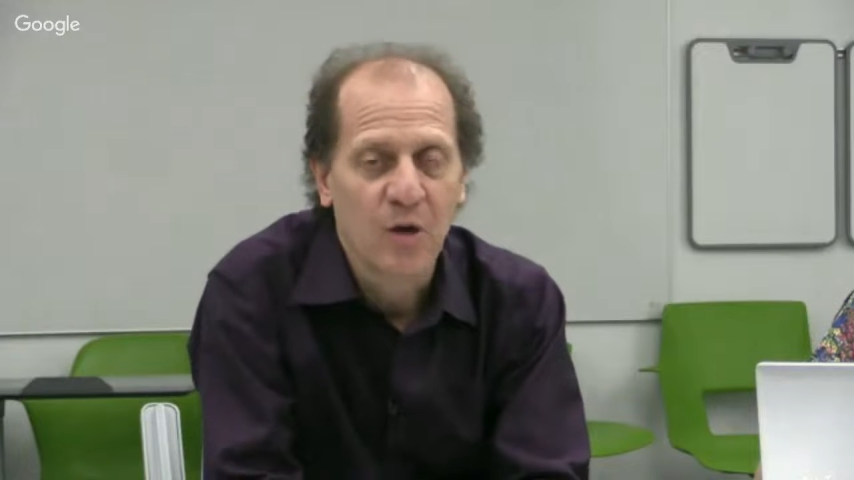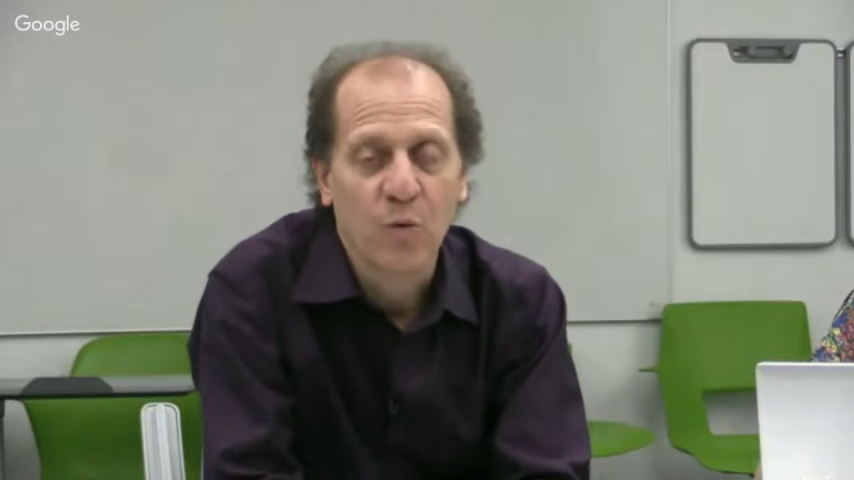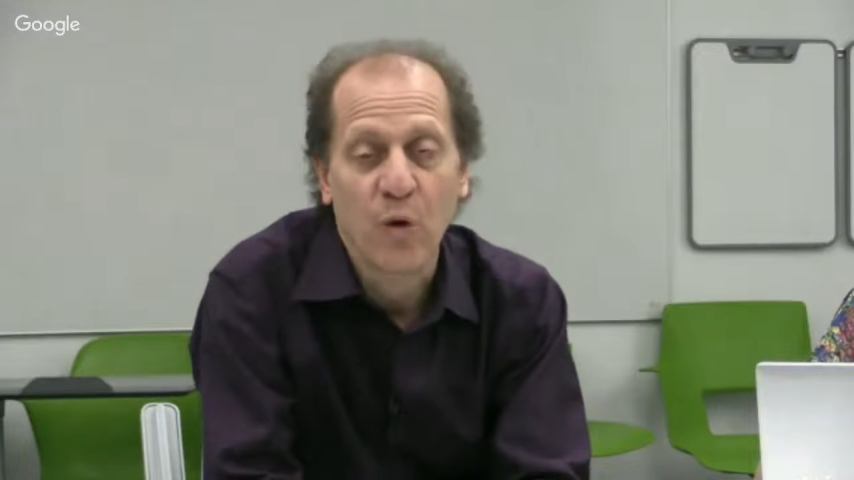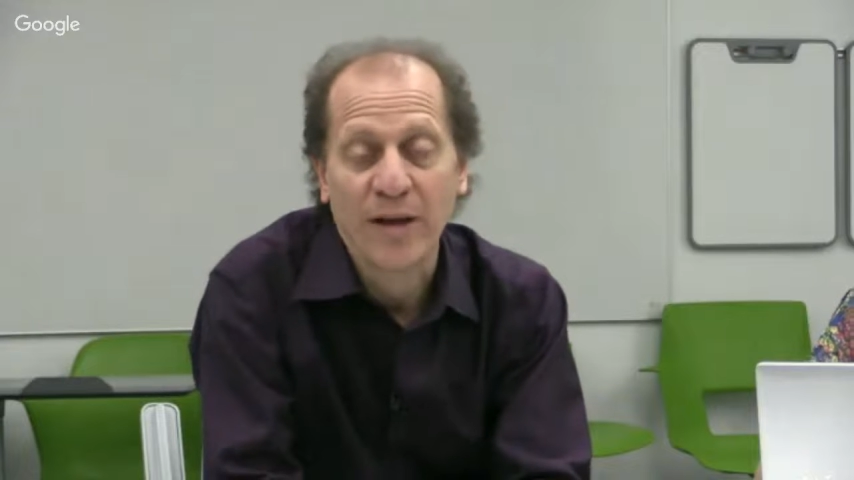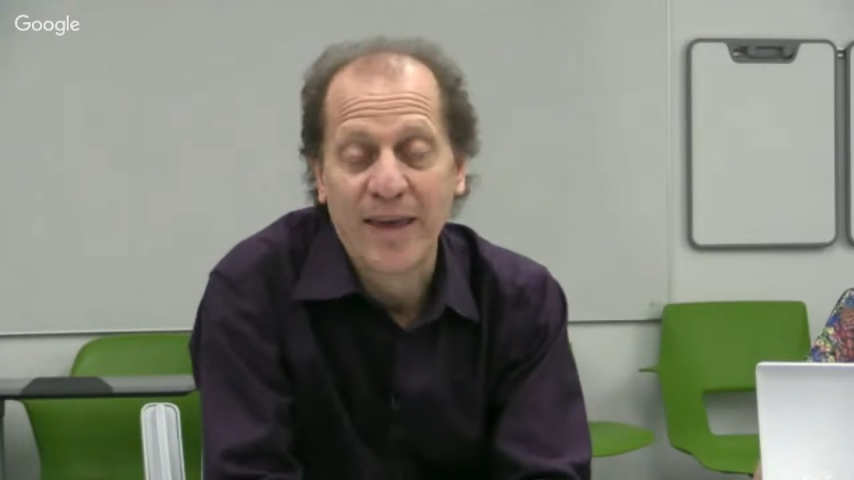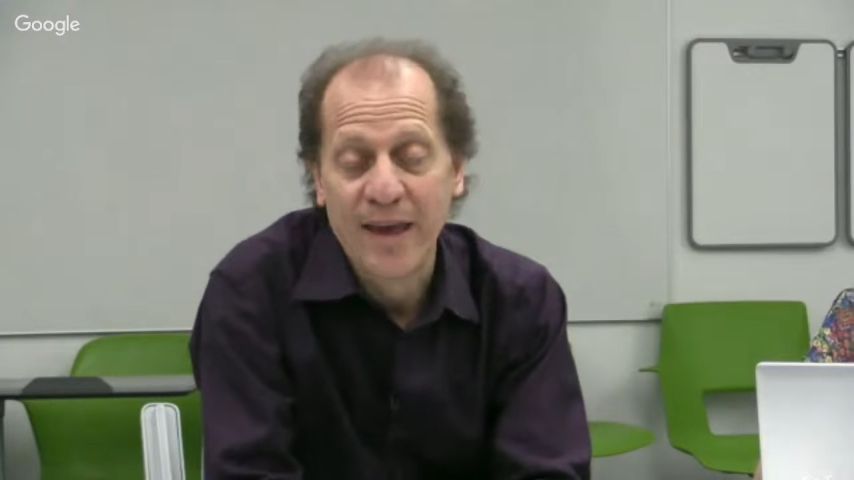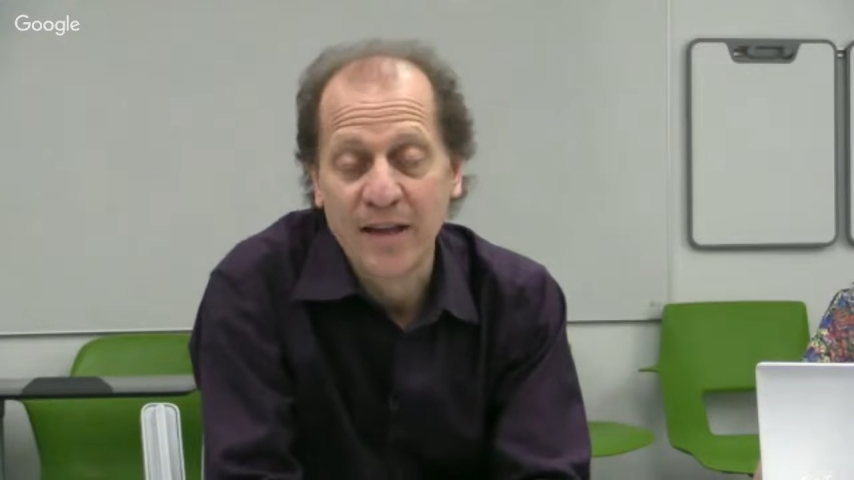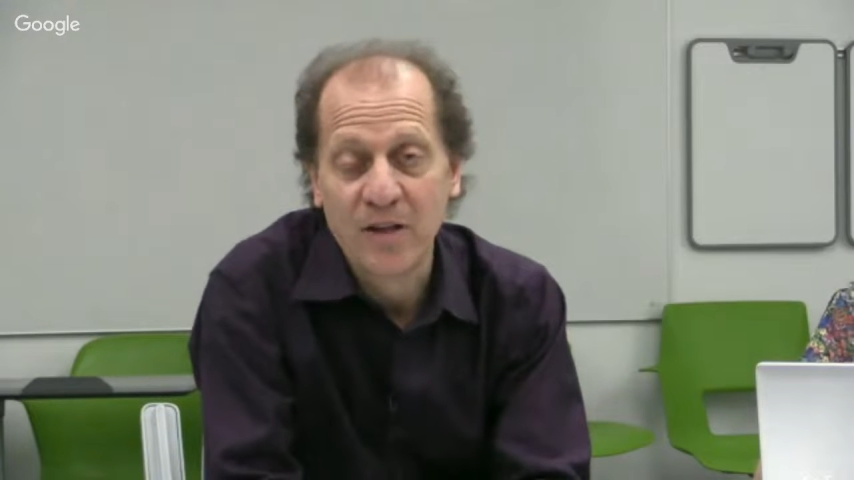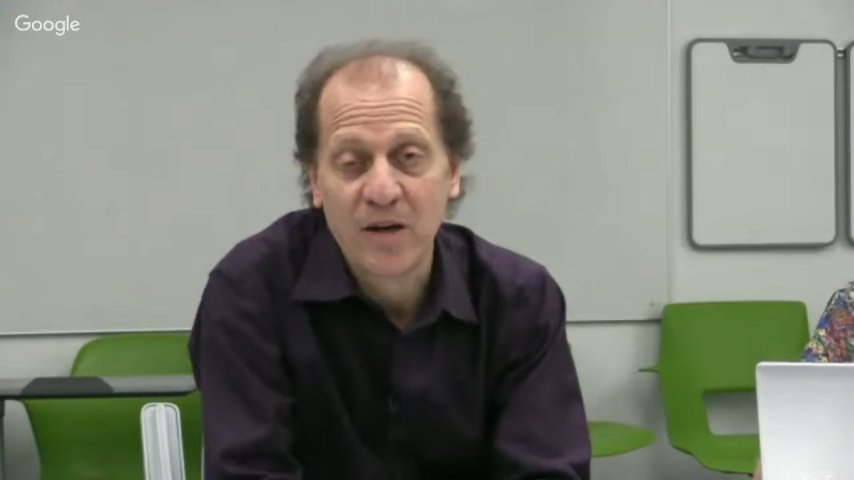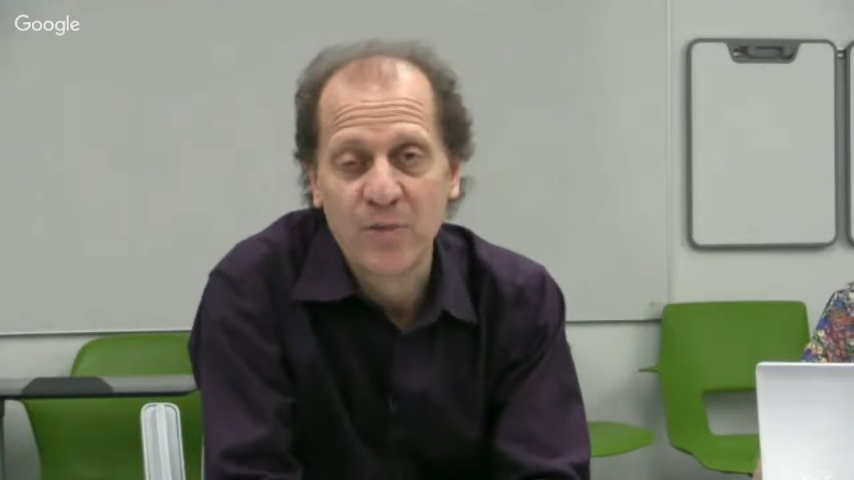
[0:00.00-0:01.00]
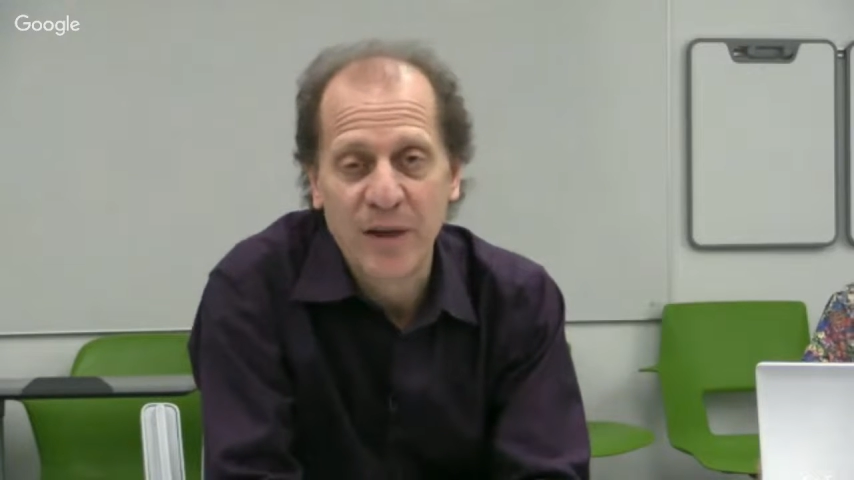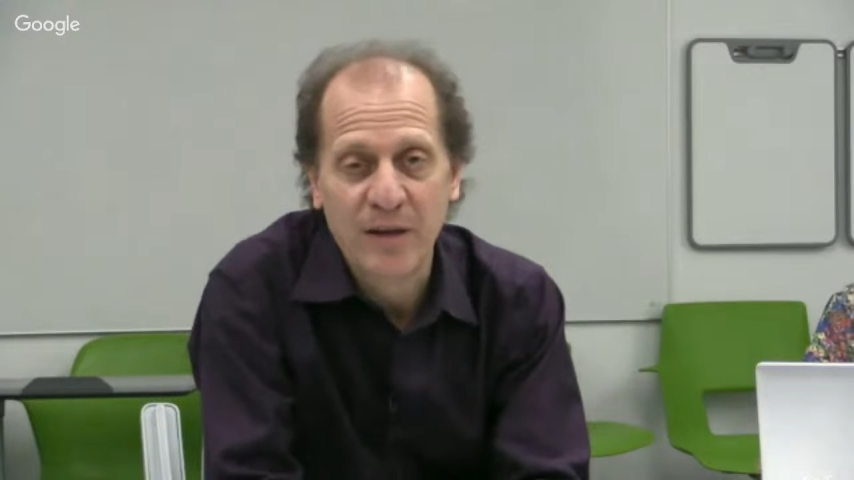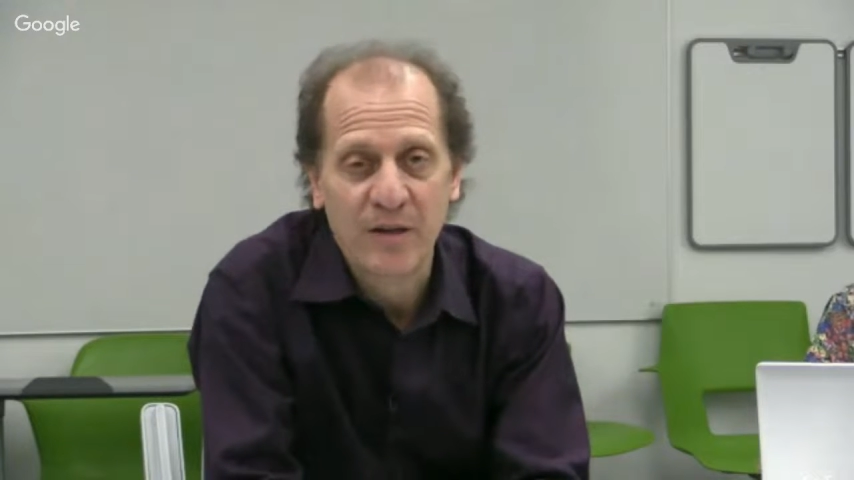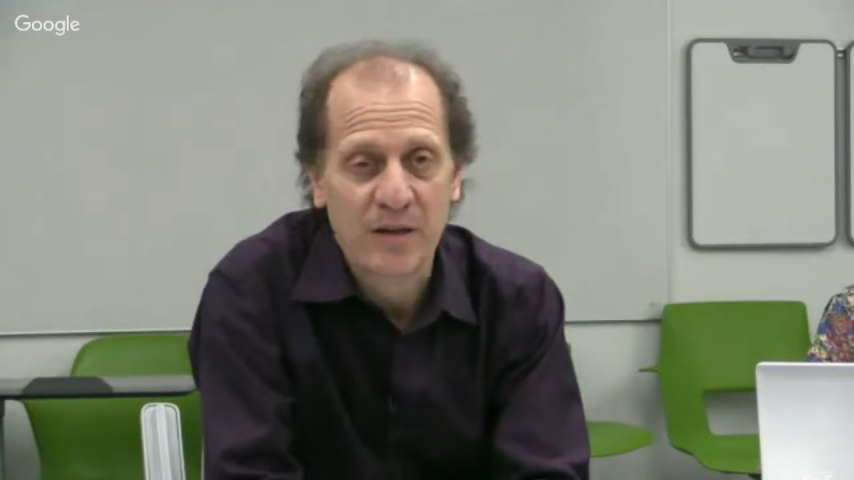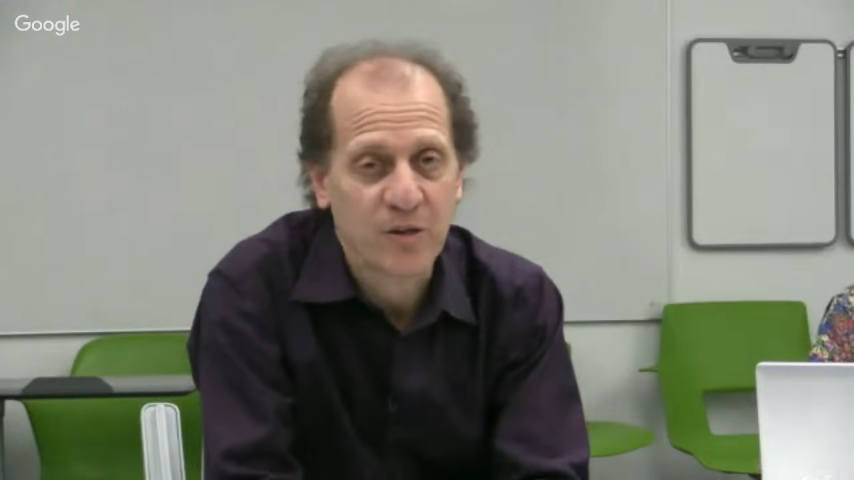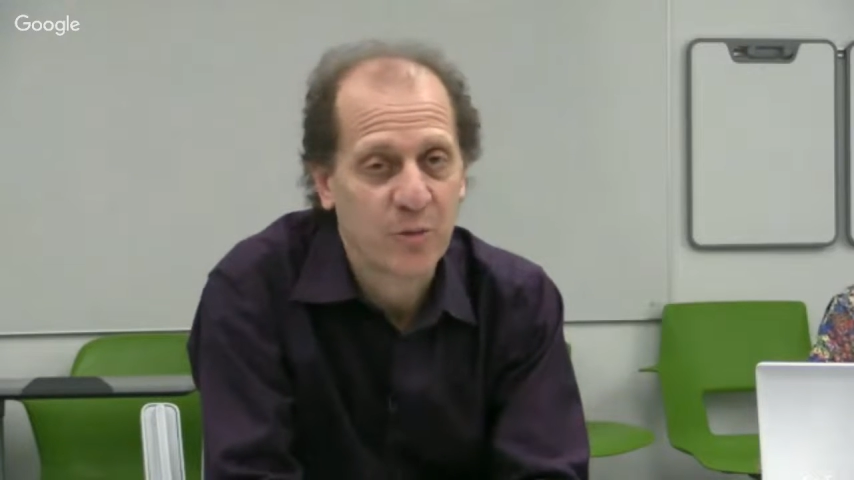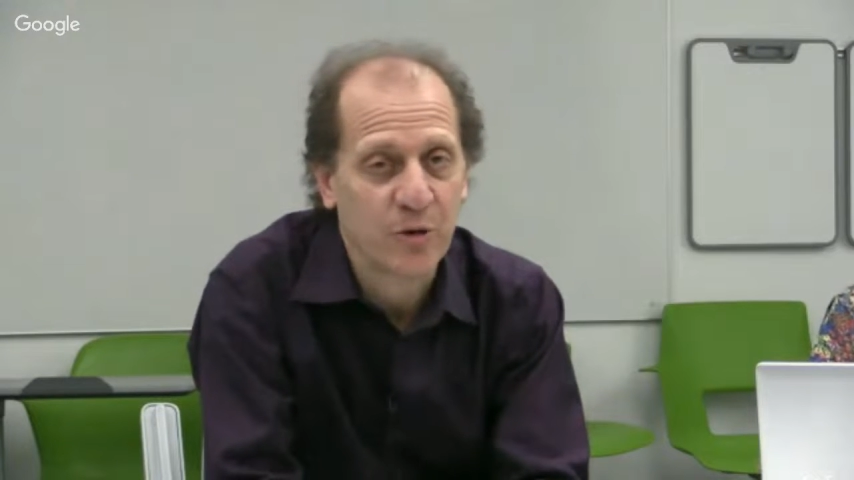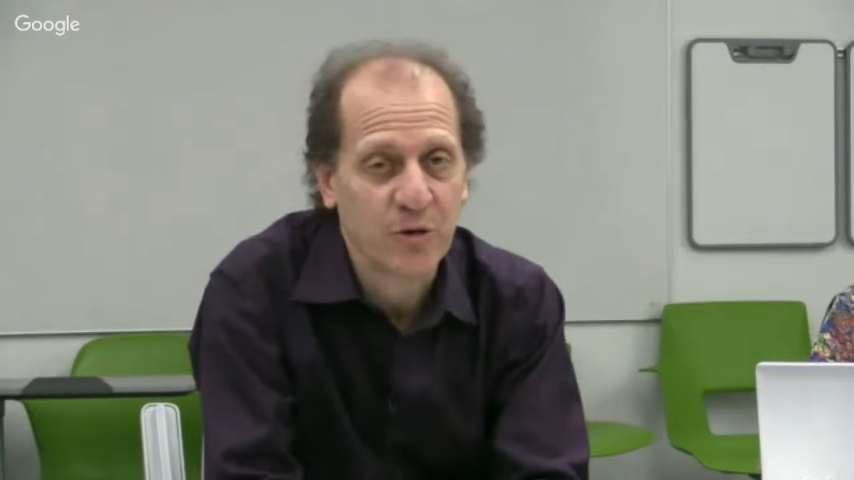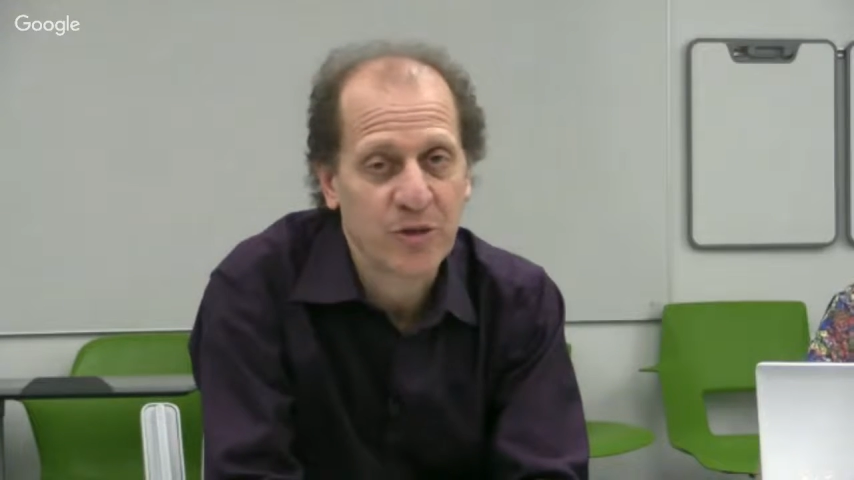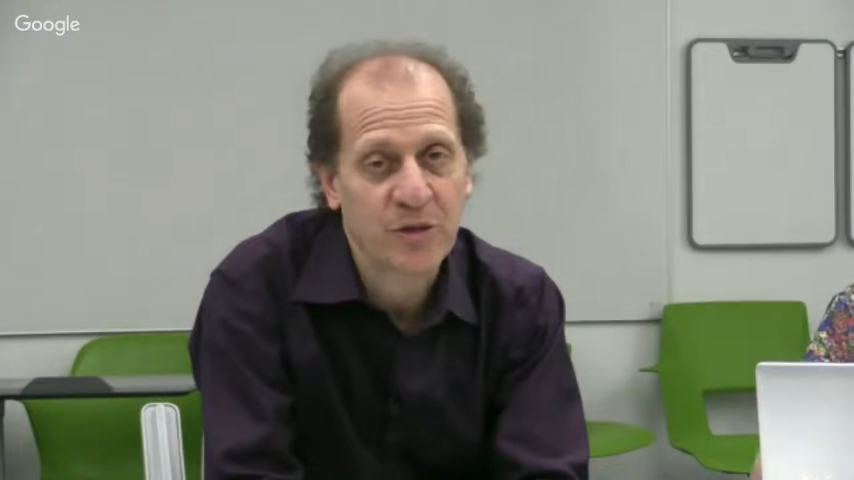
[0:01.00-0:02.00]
What can cause pain in osteoporosis